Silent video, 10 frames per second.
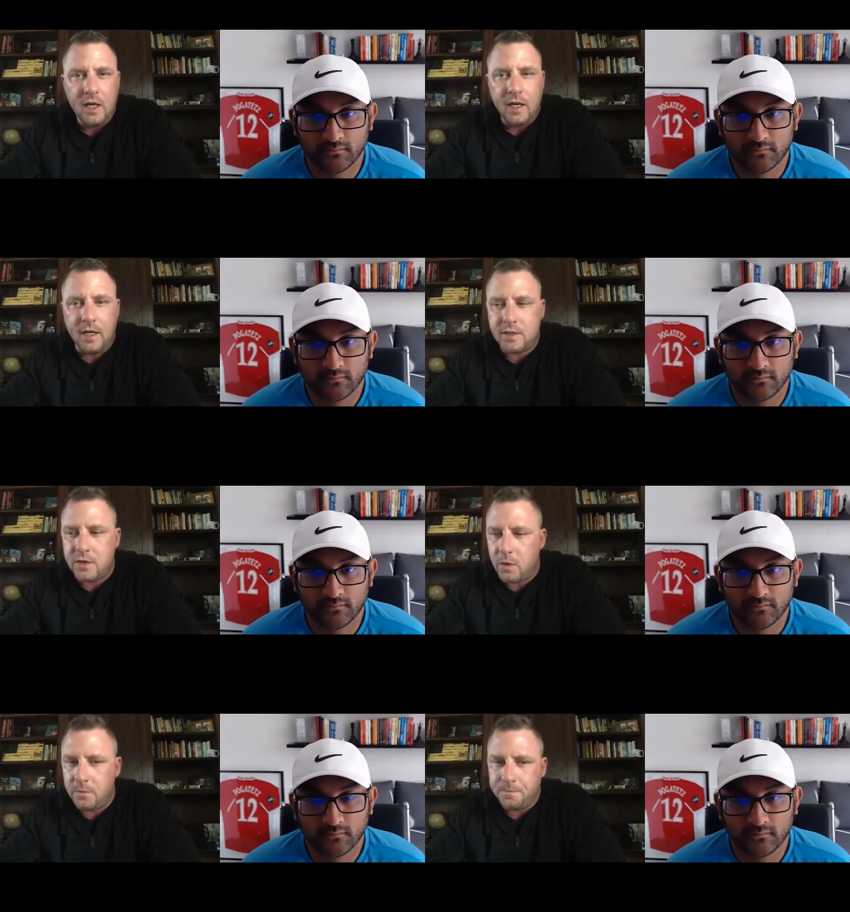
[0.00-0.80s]
Speaker 1: And
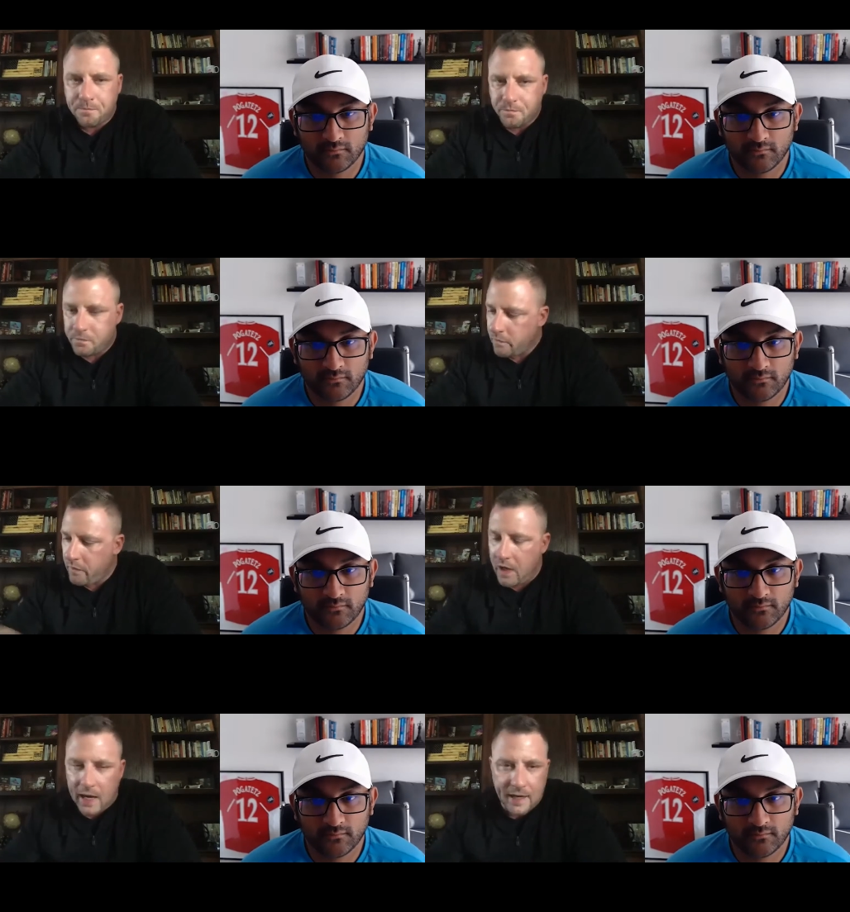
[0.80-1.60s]
so
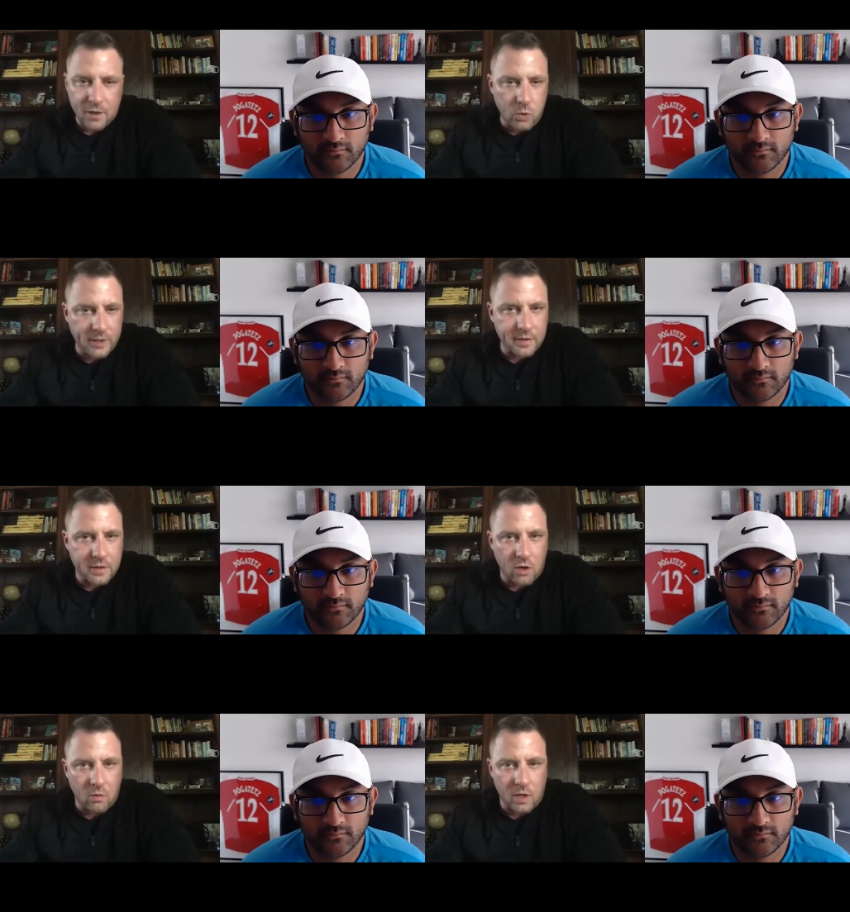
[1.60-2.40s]
I quit the
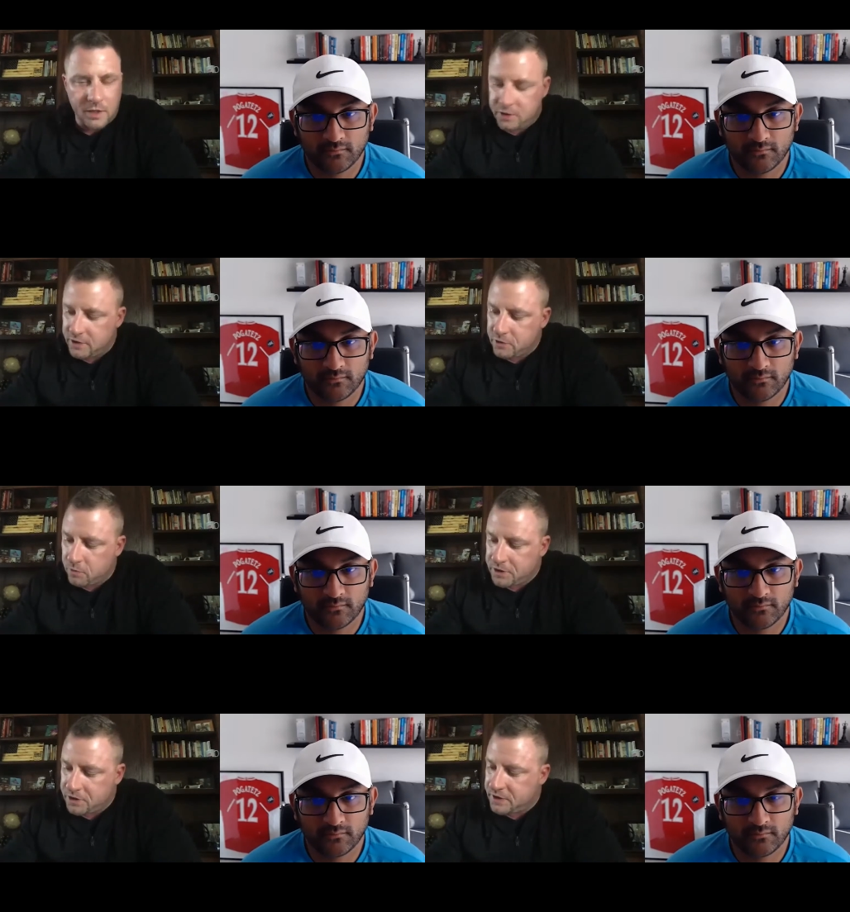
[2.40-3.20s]
car wash. This is
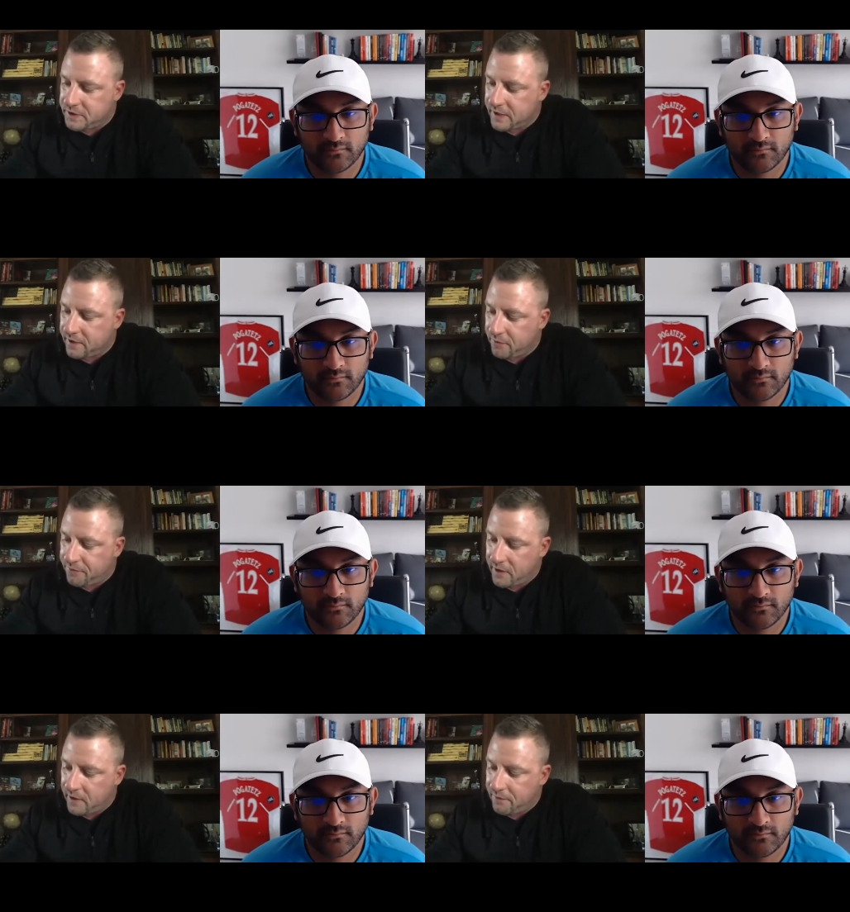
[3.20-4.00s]
what she said to
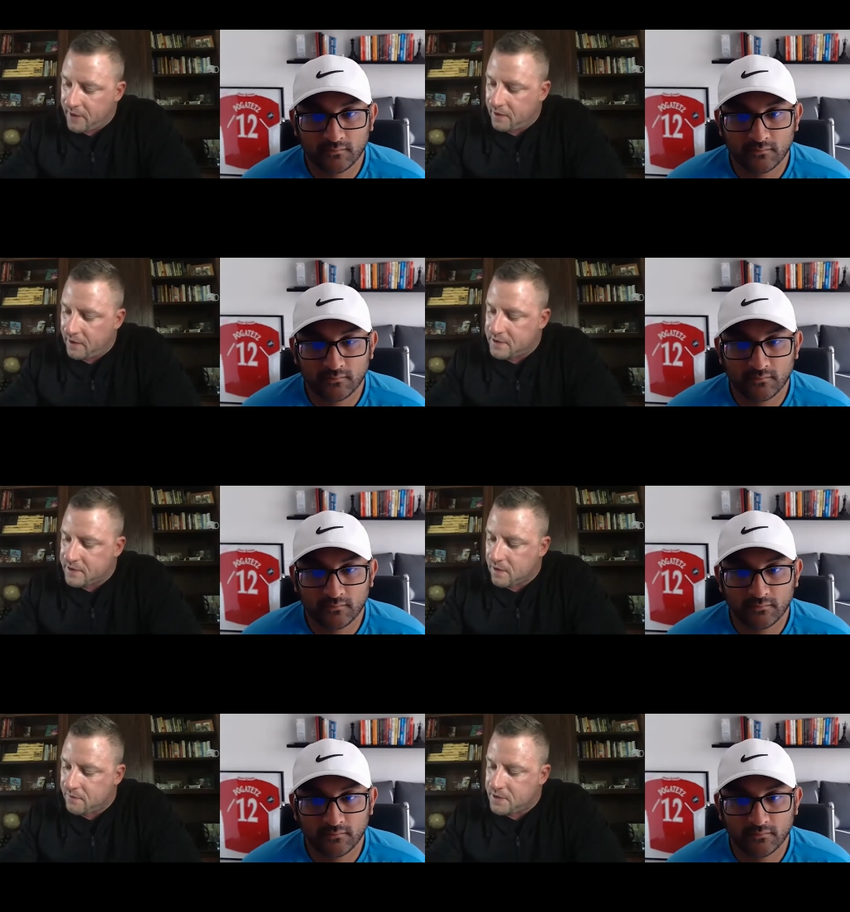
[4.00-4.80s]
finalize the
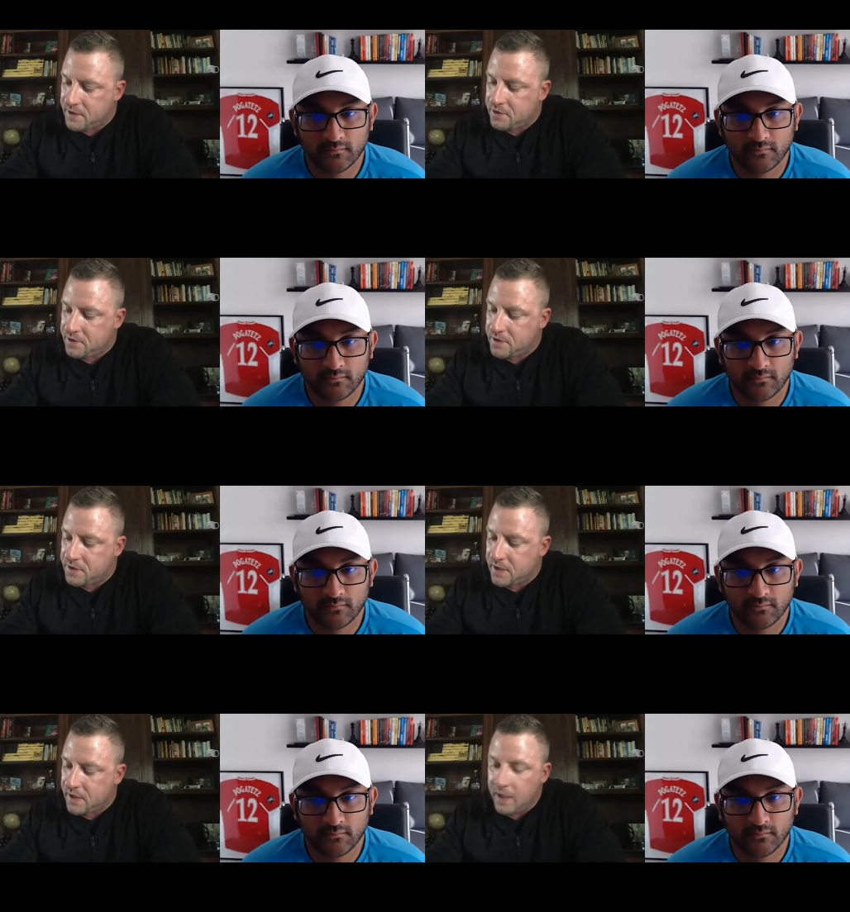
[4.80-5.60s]
conversation. She
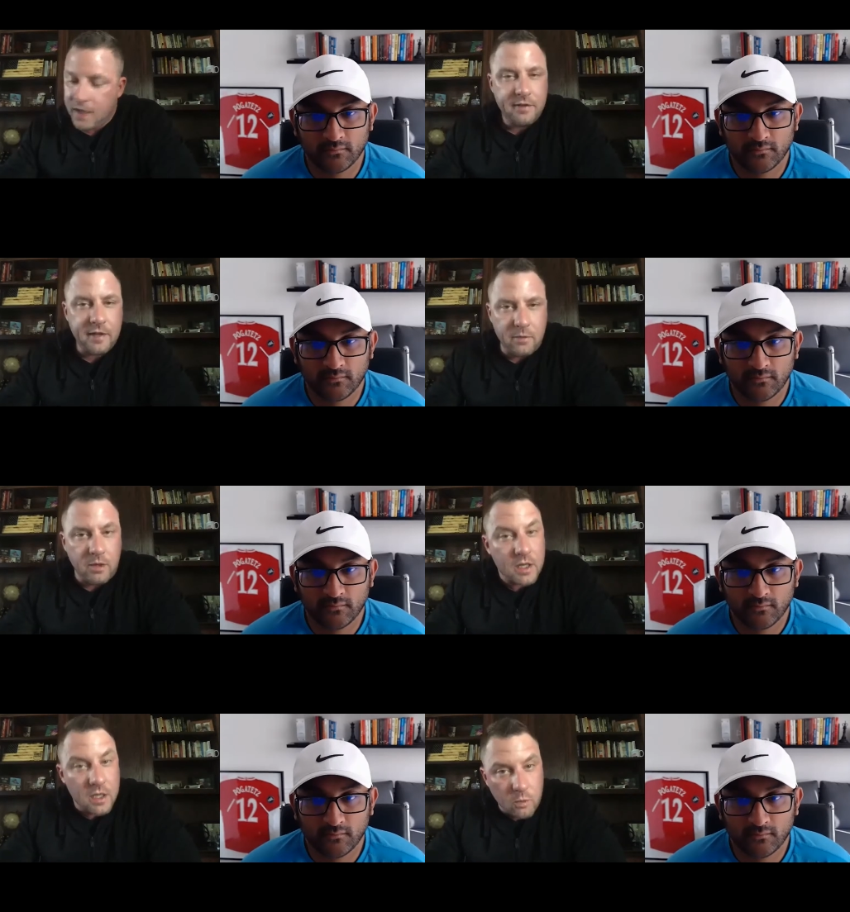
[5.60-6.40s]
said, Tell you
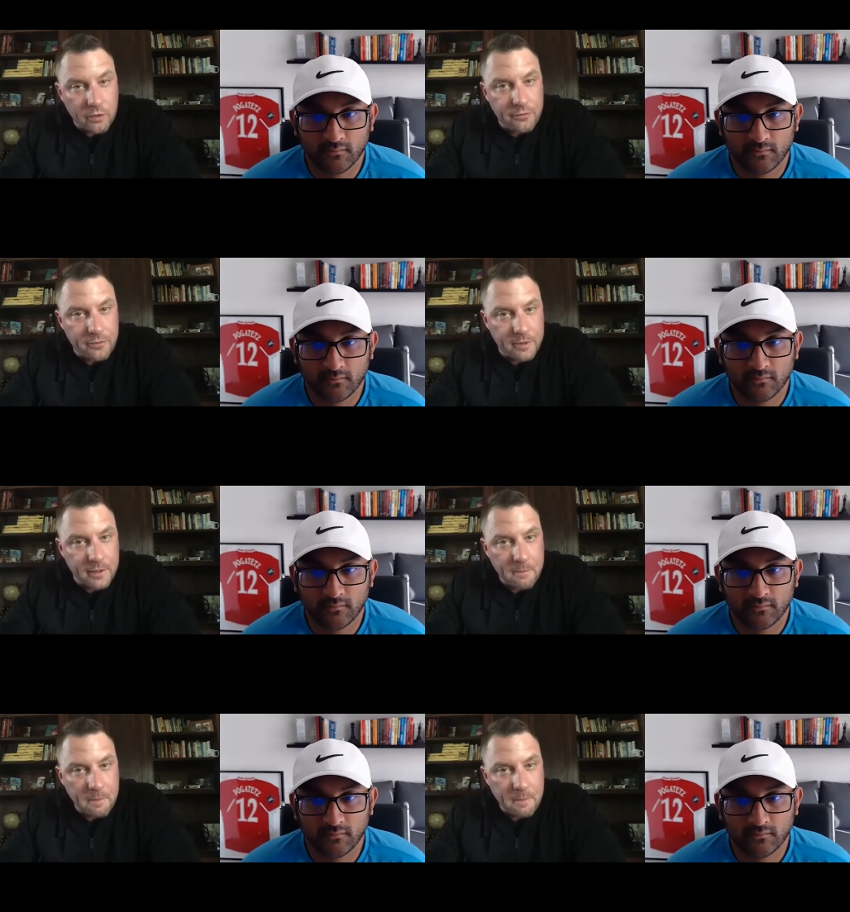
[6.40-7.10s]
what, come work for me.